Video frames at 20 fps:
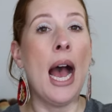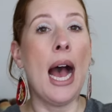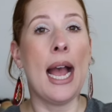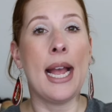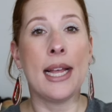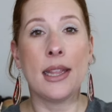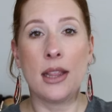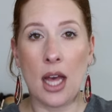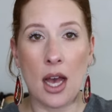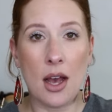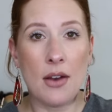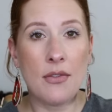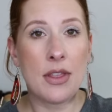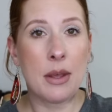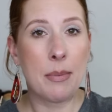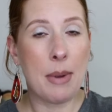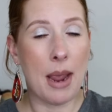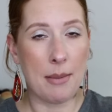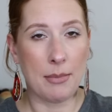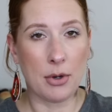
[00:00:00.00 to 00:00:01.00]
I love
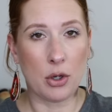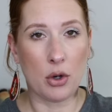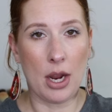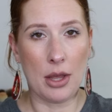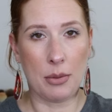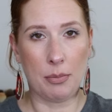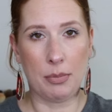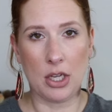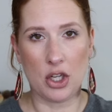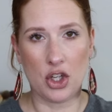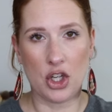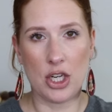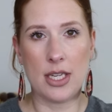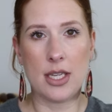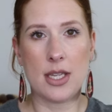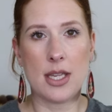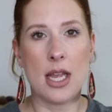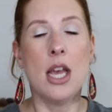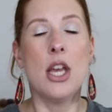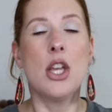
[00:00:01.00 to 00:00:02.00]
the Pat McGrath
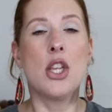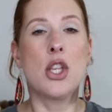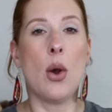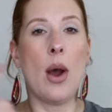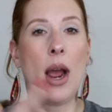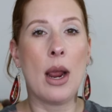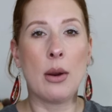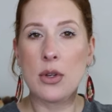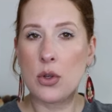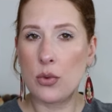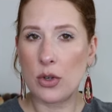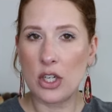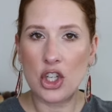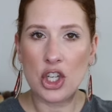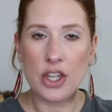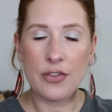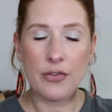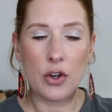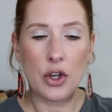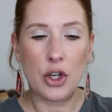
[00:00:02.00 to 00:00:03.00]
blushes. So I was
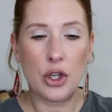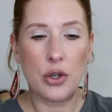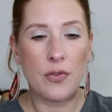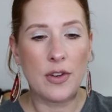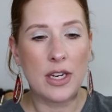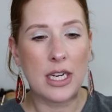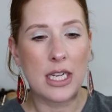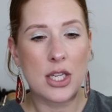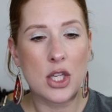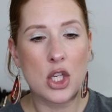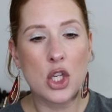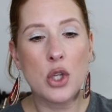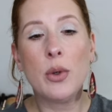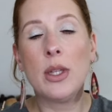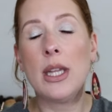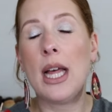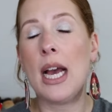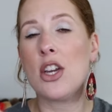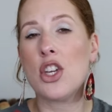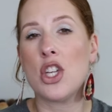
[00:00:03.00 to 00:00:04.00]
reaching for Nude Venus too
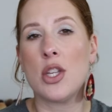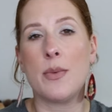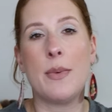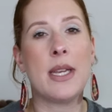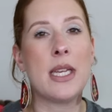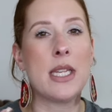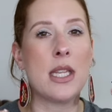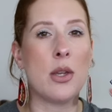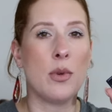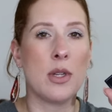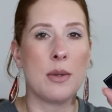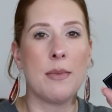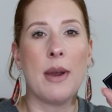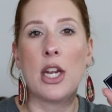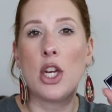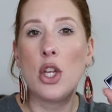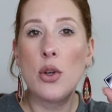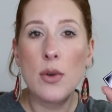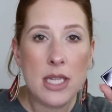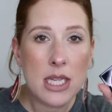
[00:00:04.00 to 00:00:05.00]
a lot just because it was my
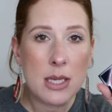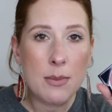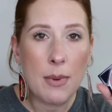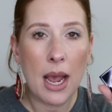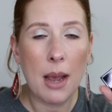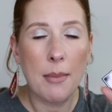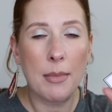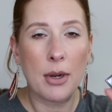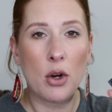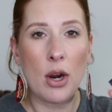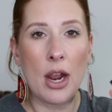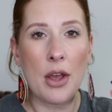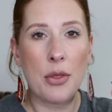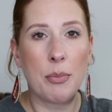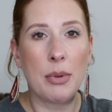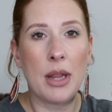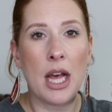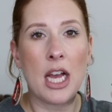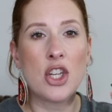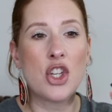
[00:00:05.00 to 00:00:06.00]
newest Pat
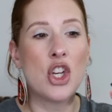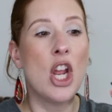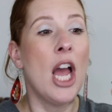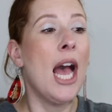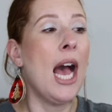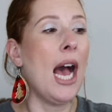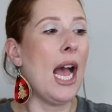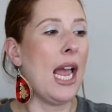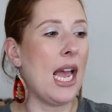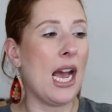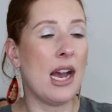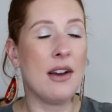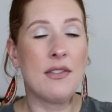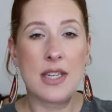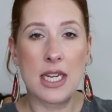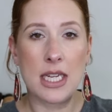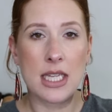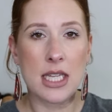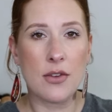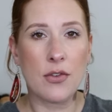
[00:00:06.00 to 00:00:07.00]
McGrath blush. I have
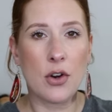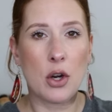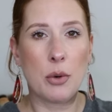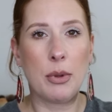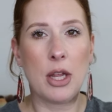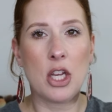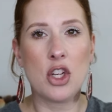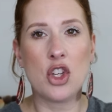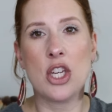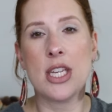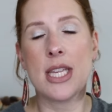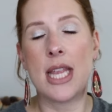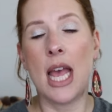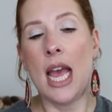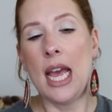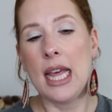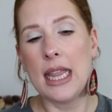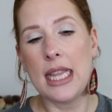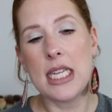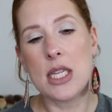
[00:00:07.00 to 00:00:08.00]
tons of her blushes.
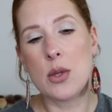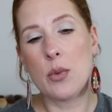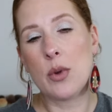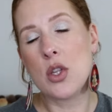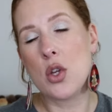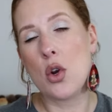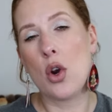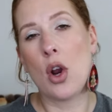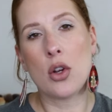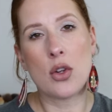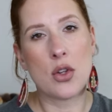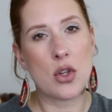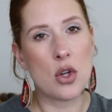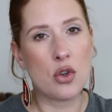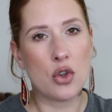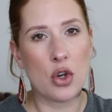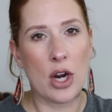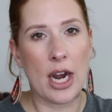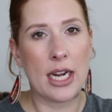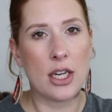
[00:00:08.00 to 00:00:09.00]
These ones are
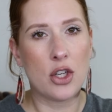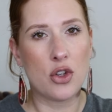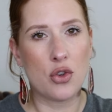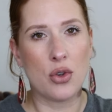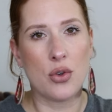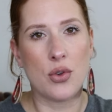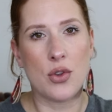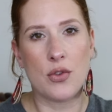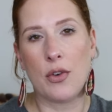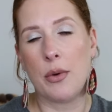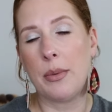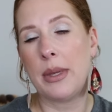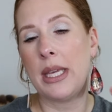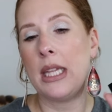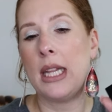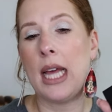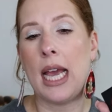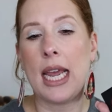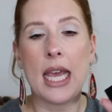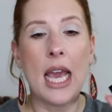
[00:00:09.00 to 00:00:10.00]
also tried and true for
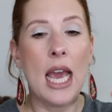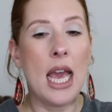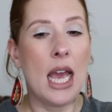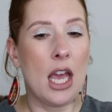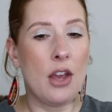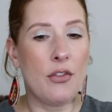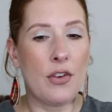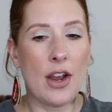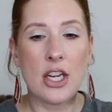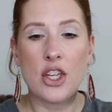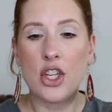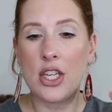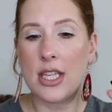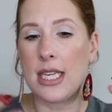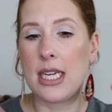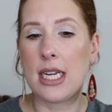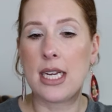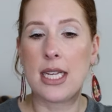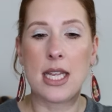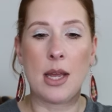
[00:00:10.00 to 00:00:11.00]
me. Like if I
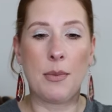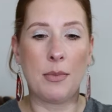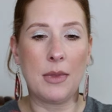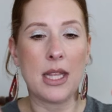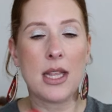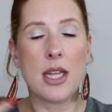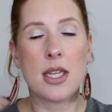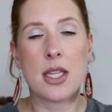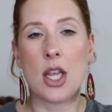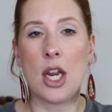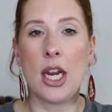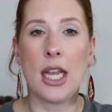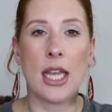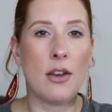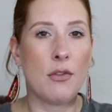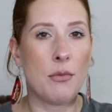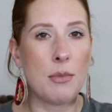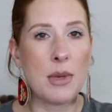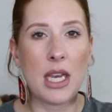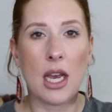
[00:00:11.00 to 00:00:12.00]
just need something that's going to
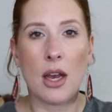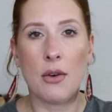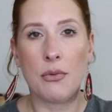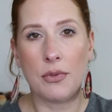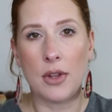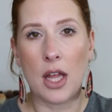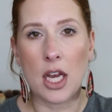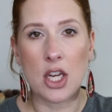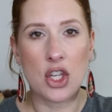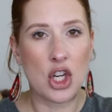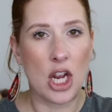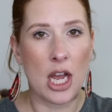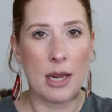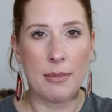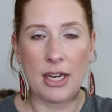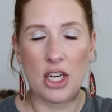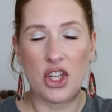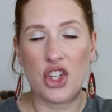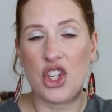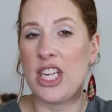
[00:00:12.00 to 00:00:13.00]
give me a flush on
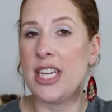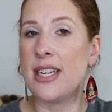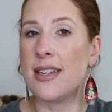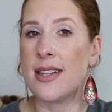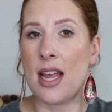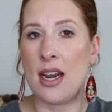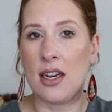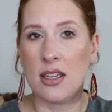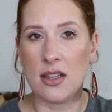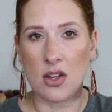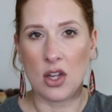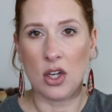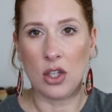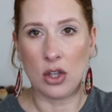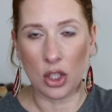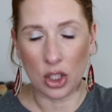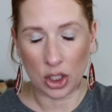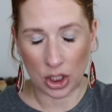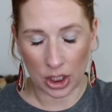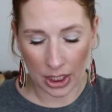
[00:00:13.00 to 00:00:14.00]
my cheeks and it's going to
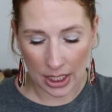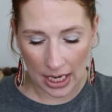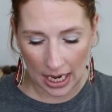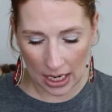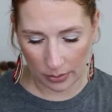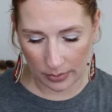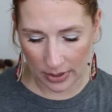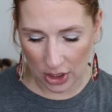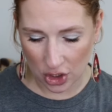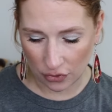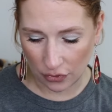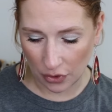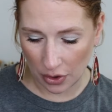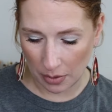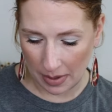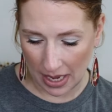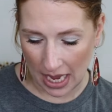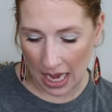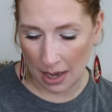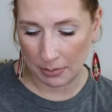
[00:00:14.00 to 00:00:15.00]
look look good, I reach for
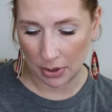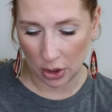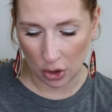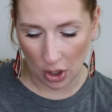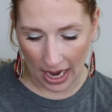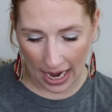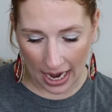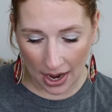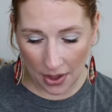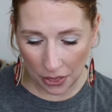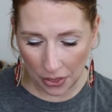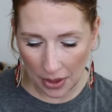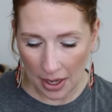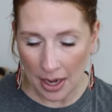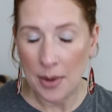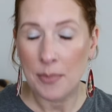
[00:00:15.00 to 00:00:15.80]
the Pat McGrath.